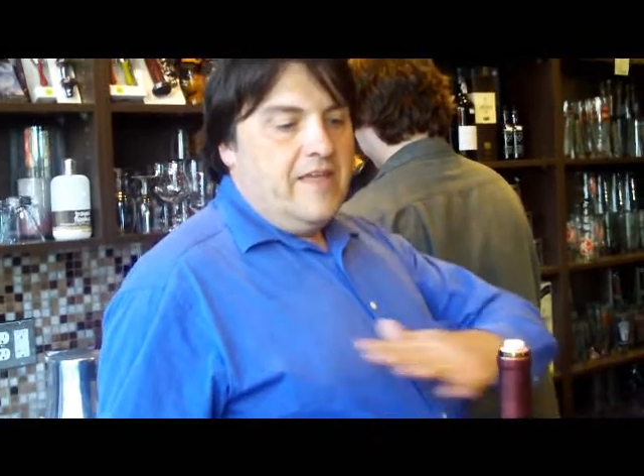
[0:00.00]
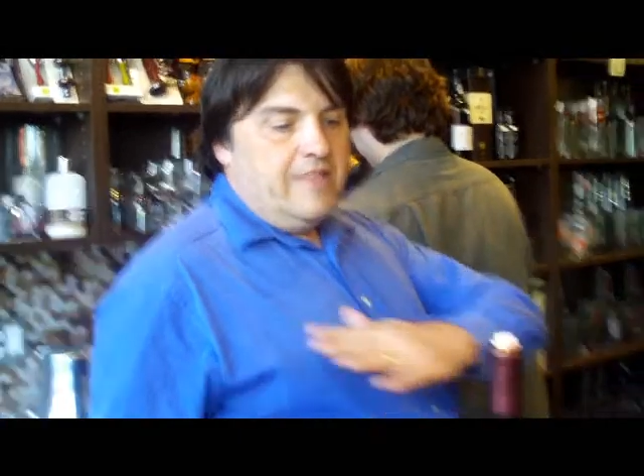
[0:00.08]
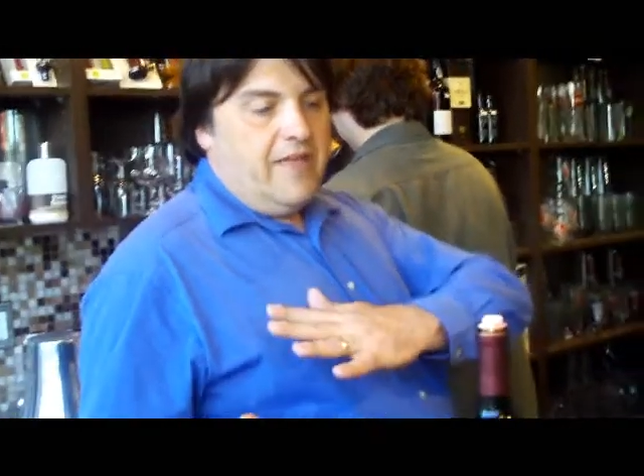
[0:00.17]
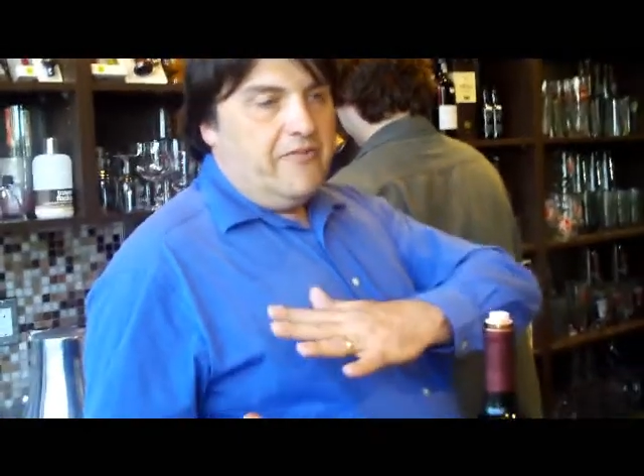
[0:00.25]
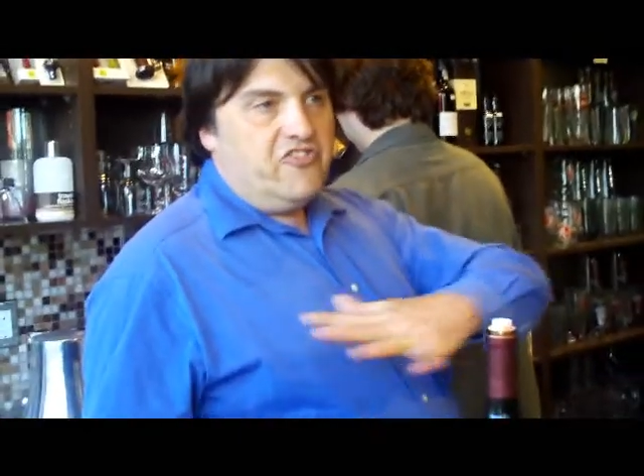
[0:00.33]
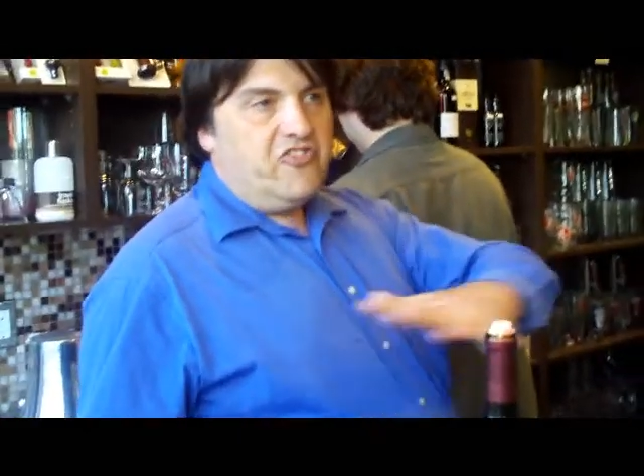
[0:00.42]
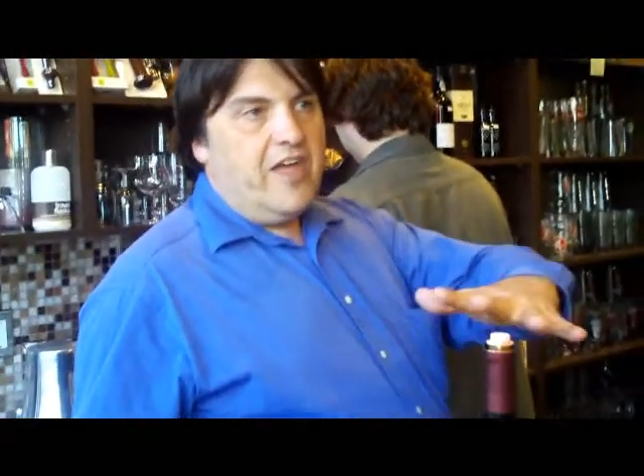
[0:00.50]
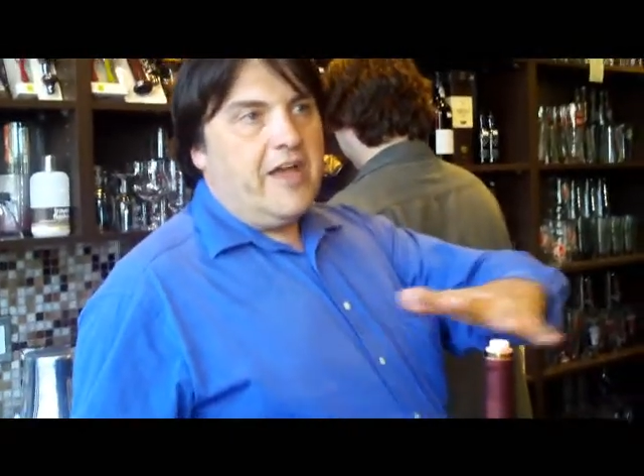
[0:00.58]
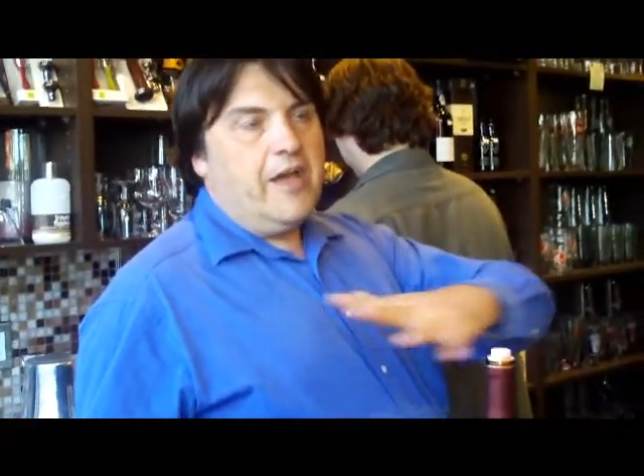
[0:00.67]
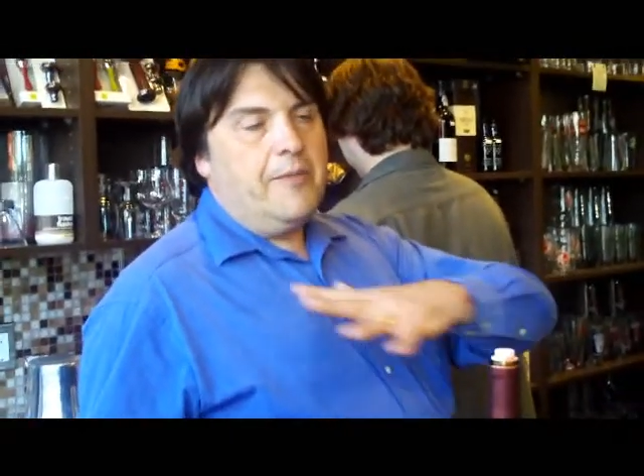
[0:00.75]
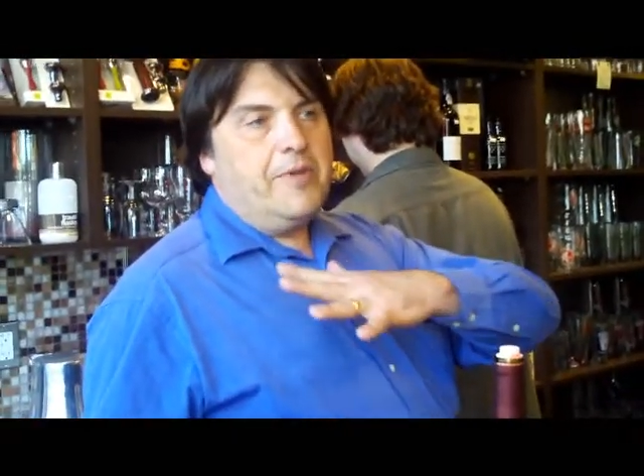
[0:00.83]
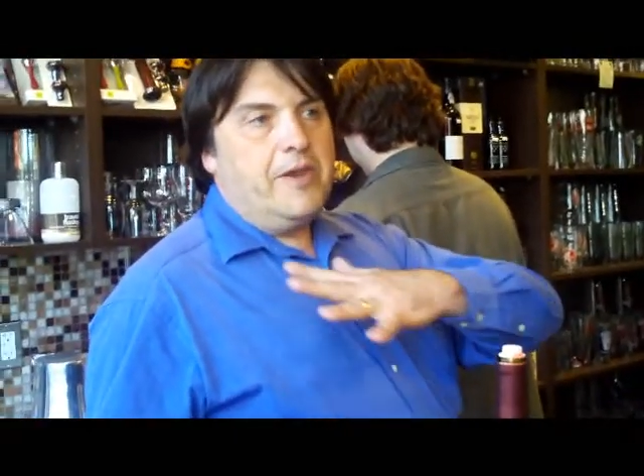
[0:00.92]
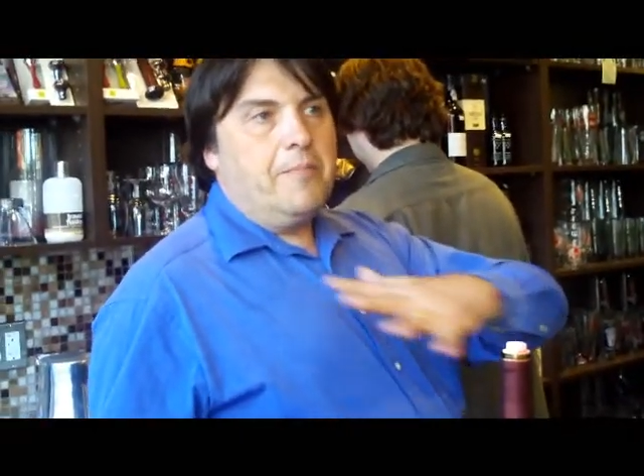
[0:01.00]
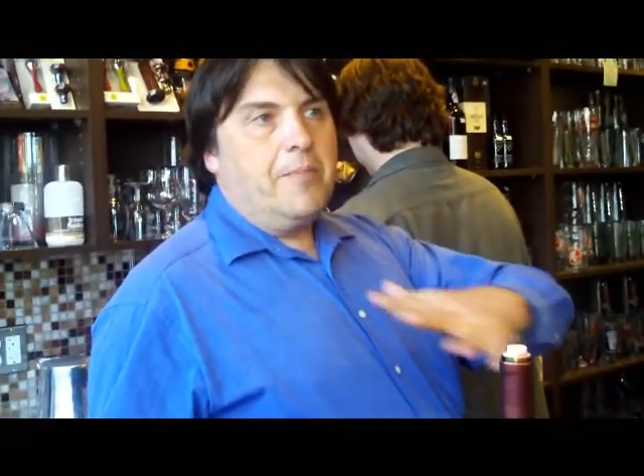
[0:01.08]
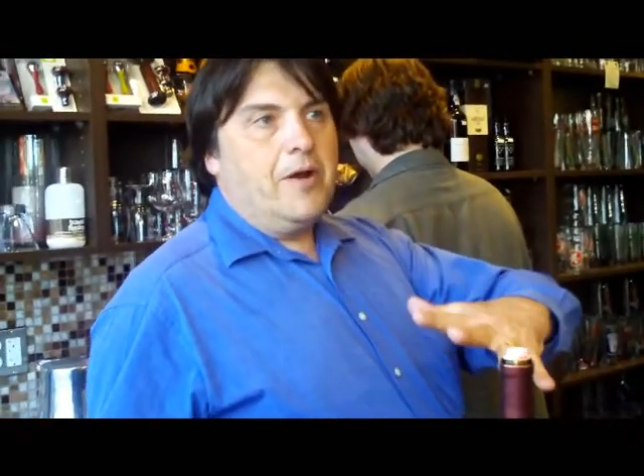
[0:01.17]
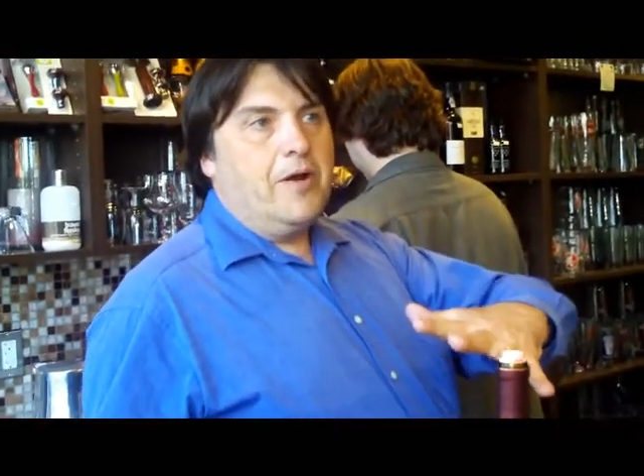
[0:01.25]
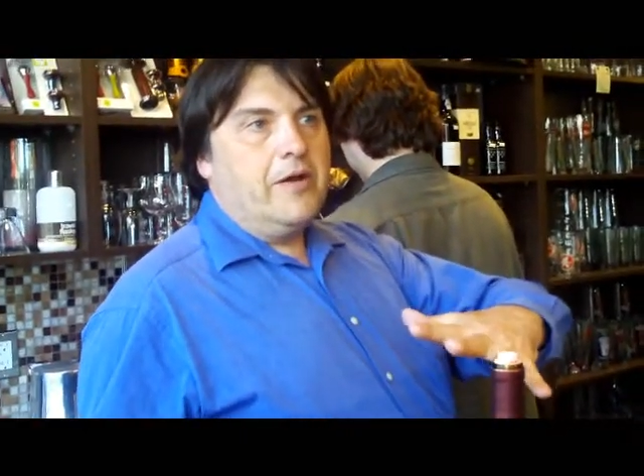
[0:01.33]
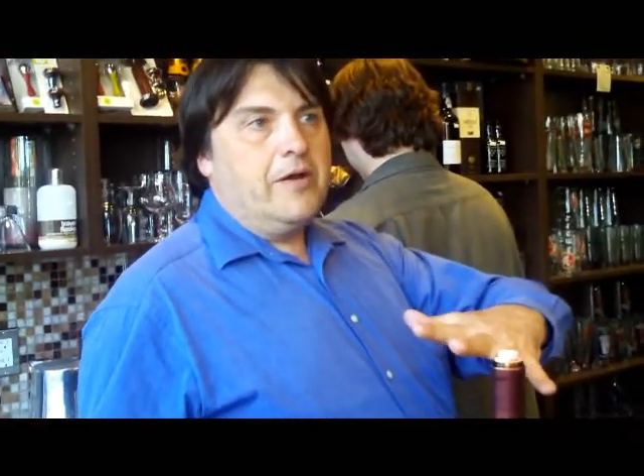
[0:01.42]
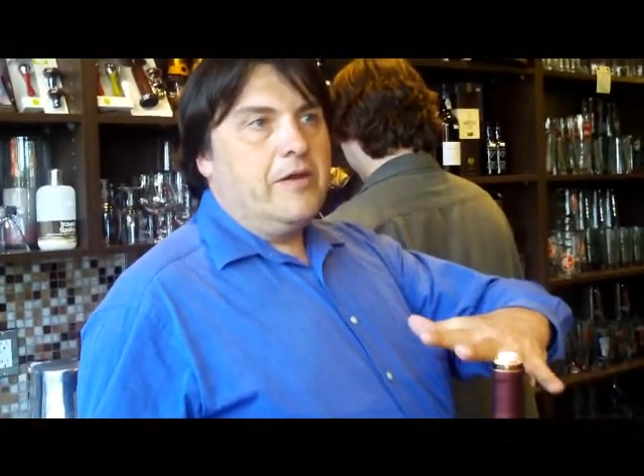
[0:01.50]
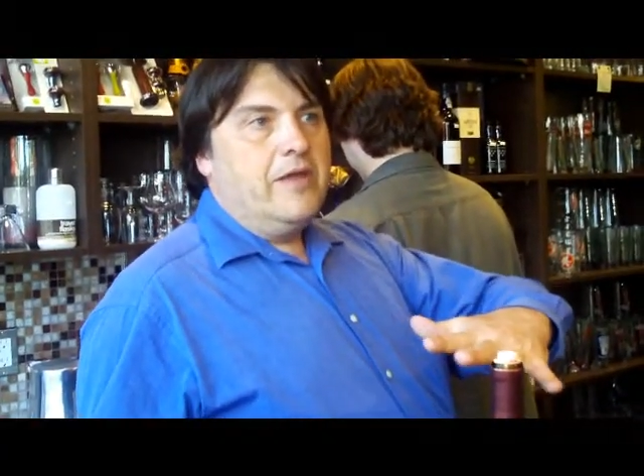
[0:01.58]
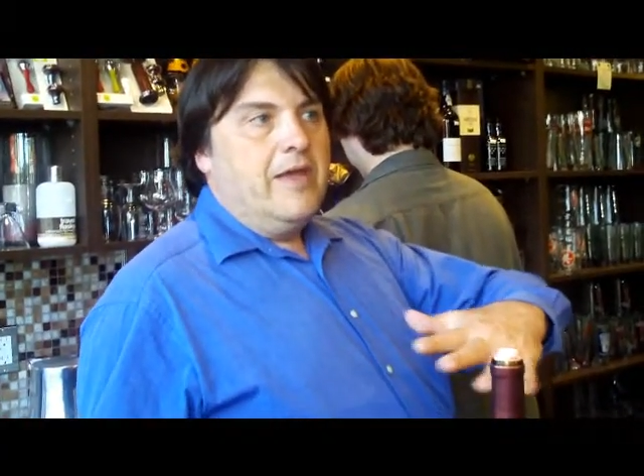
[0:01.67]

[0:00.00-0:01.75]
that we stack up in a barn